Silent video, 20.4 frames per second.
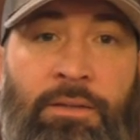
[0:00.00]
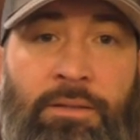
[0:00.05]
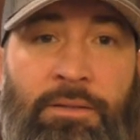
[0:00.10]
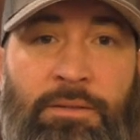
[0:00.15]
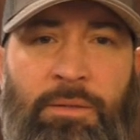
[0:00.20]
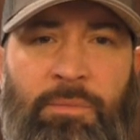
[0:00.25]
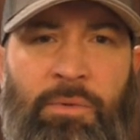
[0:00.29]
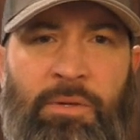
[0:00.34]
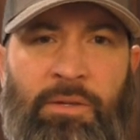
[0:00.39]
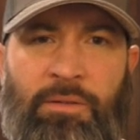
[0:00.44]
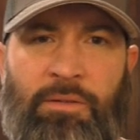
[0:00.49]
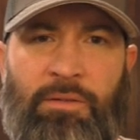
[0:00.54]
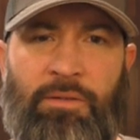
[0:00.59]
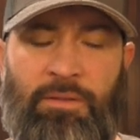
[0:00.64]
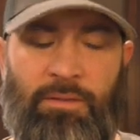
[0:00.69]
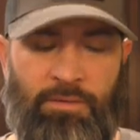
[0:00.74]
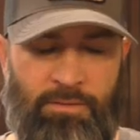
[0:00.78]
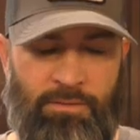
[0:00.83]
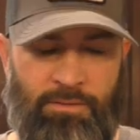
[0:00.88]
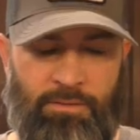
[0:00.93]

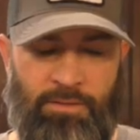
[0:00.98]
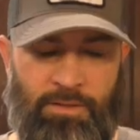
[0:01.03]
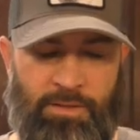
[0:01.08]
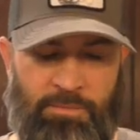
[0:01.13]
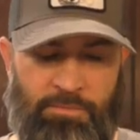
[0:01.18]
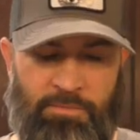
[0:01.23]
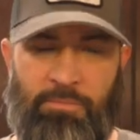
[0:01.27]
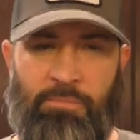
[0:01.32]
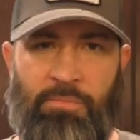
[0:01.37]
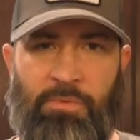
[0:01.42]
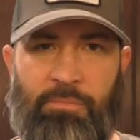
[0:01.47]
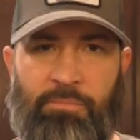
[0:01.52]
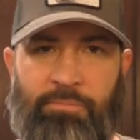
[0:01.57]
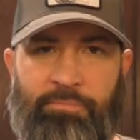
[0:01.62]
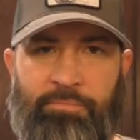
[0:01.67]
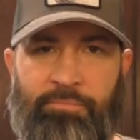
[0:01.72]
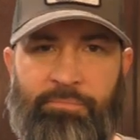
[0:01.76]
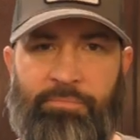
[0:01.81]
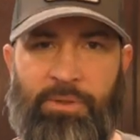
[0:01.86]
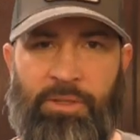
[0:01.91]
Somebody hand me my
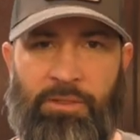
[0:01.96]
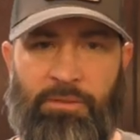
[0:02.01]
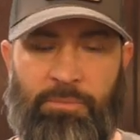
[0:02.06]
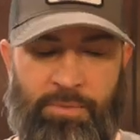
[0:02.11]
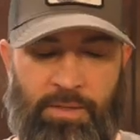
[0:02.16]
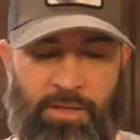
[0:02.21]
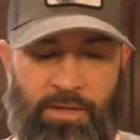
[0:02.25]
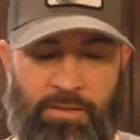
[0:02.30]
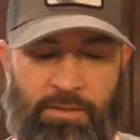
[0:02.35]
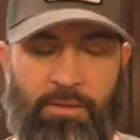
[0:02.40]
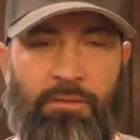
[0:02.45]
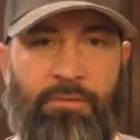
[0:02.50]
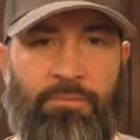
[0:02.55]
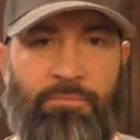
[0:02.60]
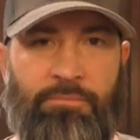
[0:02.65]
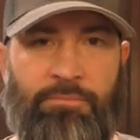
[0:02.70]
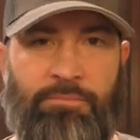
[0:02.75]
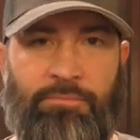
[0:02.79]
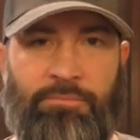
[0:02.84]
beer back, and